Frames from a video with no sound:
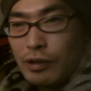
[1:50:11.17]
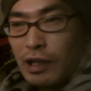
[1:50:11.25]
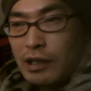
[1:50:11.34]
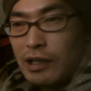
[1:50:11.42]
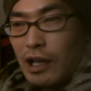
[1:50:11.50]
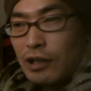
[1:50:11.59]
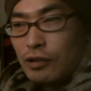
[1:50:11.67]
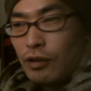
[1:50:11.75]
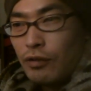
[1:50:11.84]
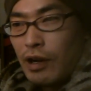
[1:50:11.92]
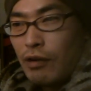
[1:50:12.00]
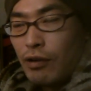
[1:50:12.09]
at the end
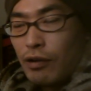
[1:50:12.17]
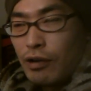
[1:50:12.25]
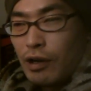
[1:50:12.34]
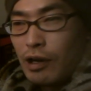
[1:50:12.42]
of our